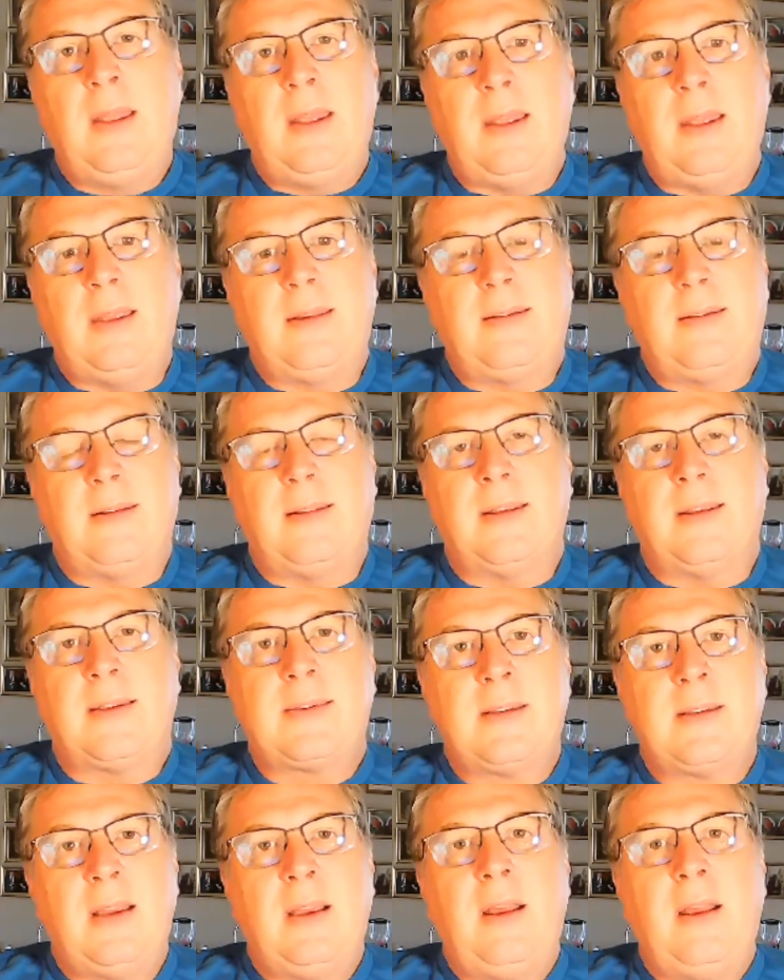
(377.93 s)
into
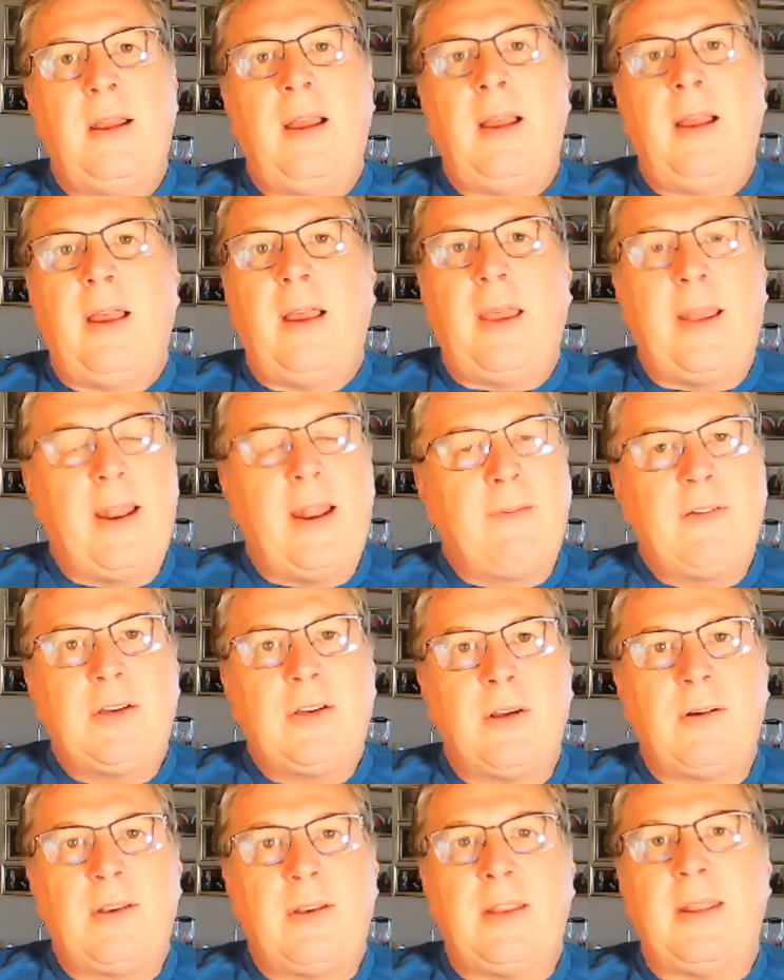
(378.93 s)
this. And I've
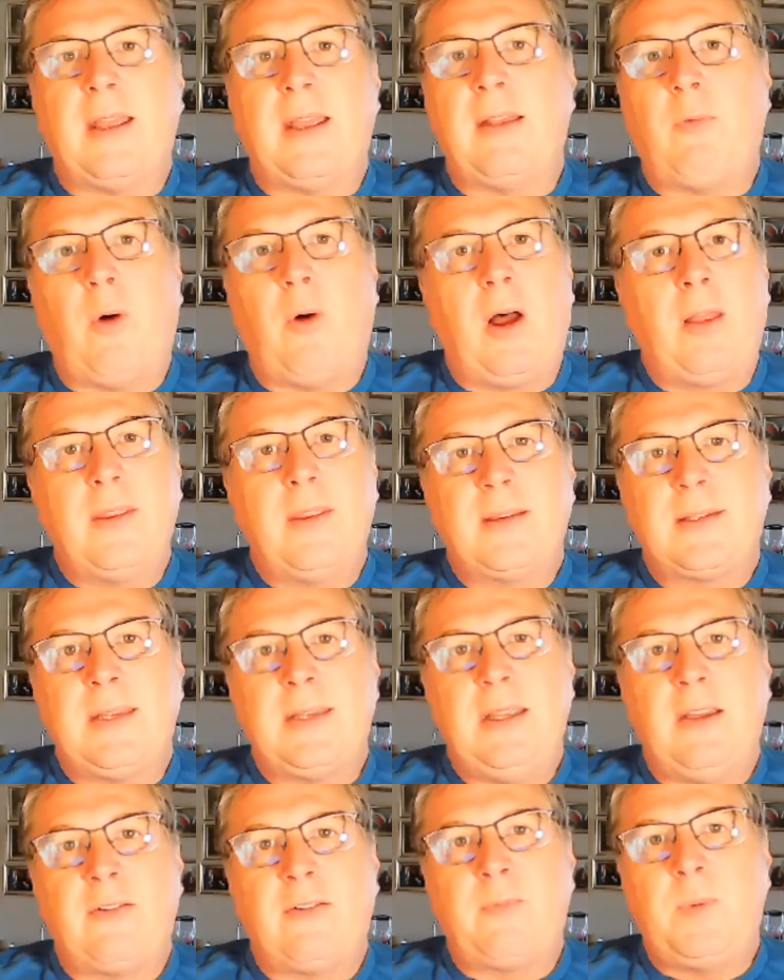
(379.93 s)
shown you that while the
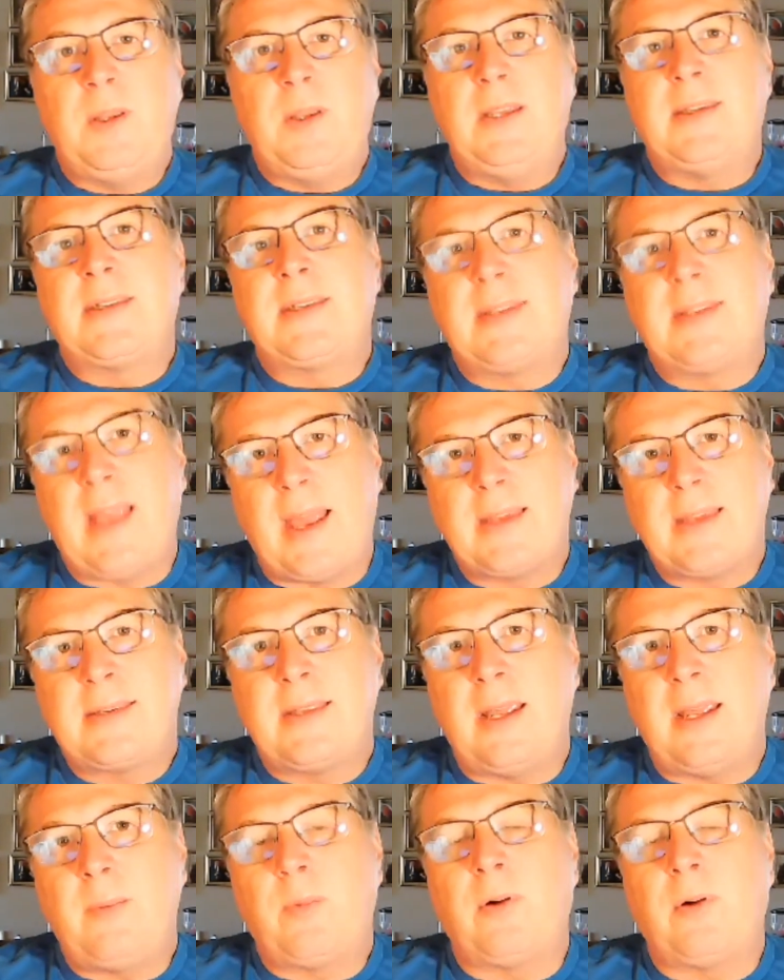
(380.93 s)
CFP
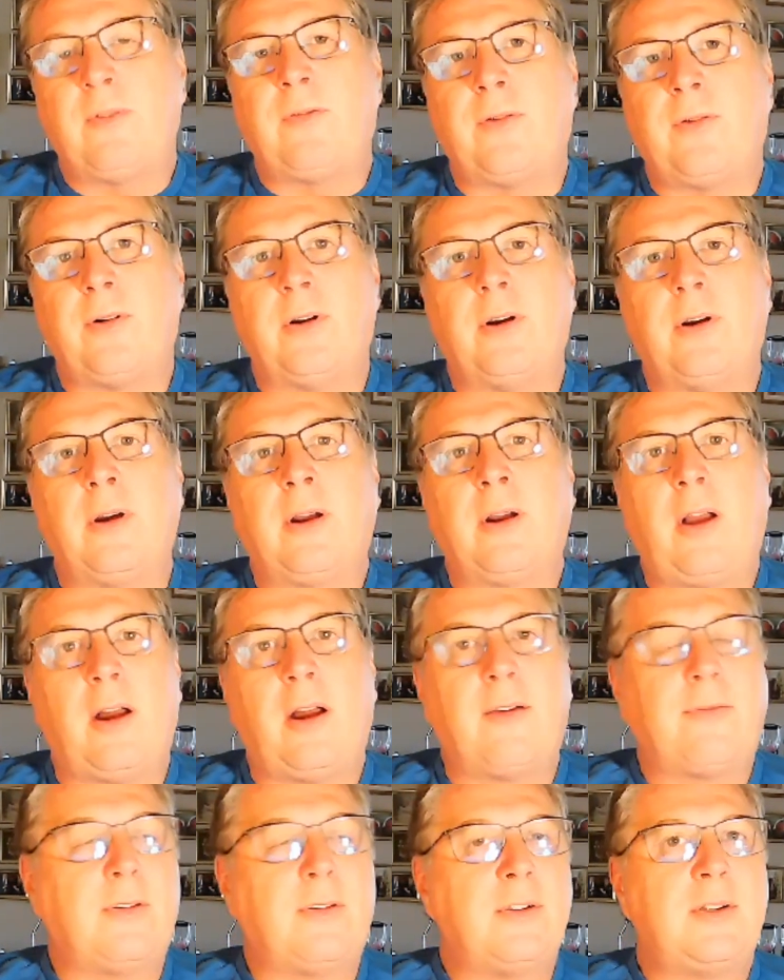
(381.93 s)
says they prefer
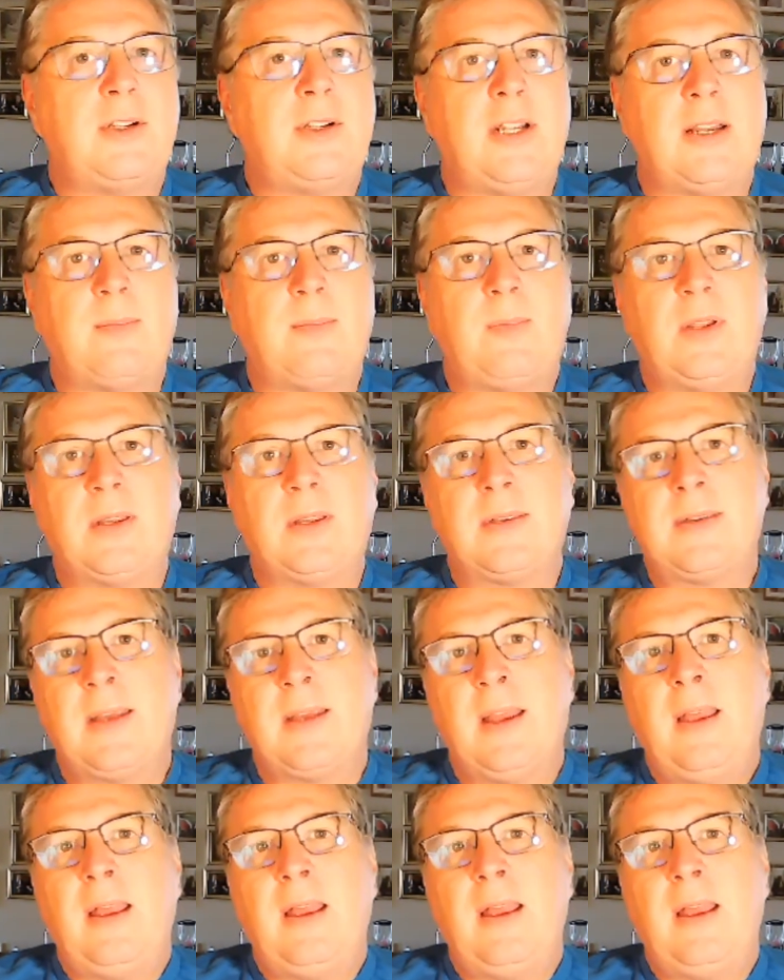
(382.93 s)
conference champions,